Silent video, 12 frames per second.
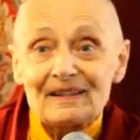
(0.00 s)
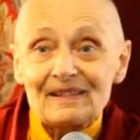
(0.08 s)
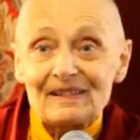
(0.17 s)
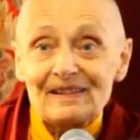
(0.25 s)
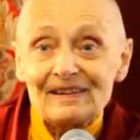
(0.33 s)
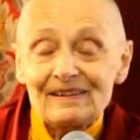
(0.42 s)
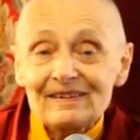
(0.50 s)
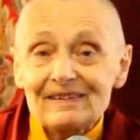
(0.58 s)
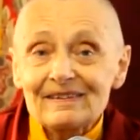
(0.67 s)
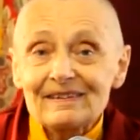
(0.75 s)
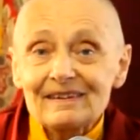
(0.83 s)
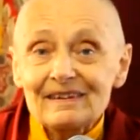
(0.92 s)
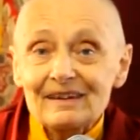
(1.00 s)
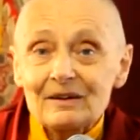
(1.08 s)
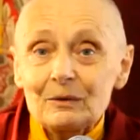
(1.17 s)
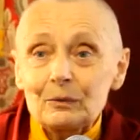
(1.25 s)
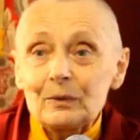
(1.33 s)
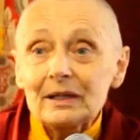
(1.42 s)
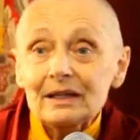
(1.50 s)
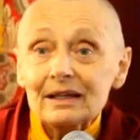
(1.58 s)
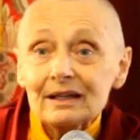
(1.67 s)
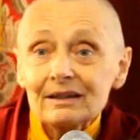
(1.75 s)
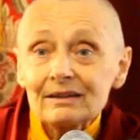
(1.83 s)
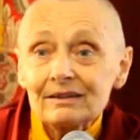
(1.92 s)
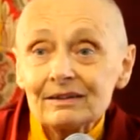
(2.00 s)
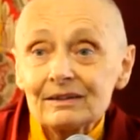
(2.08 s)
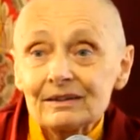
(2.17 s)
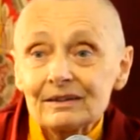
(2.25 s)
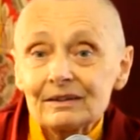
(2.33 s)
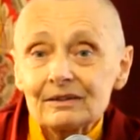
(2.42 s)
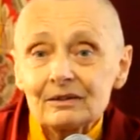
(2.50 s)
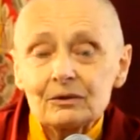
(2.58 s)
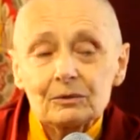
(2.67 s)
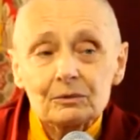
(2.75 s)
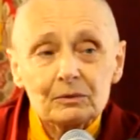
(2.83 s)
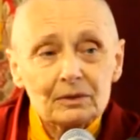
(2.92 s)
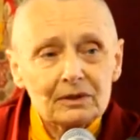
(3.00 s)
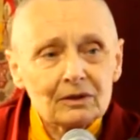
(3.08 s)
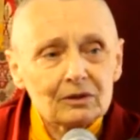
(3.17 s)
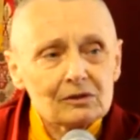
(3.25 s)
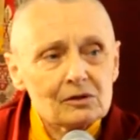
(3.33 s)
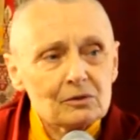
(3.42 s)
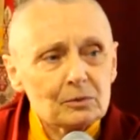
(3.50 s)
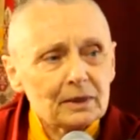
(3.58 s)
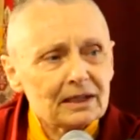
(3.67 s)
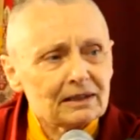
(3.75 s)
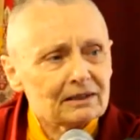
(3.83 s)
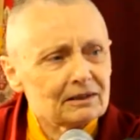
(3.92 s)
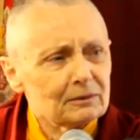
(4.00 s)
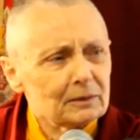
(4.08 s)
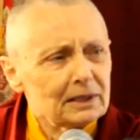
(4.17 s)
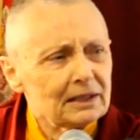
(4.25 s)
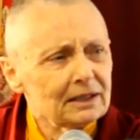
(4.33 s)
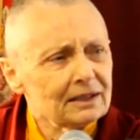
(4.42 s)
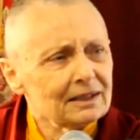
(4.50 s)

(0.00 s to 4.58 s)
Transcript: This weekend, no, we're not on a weekend, are we?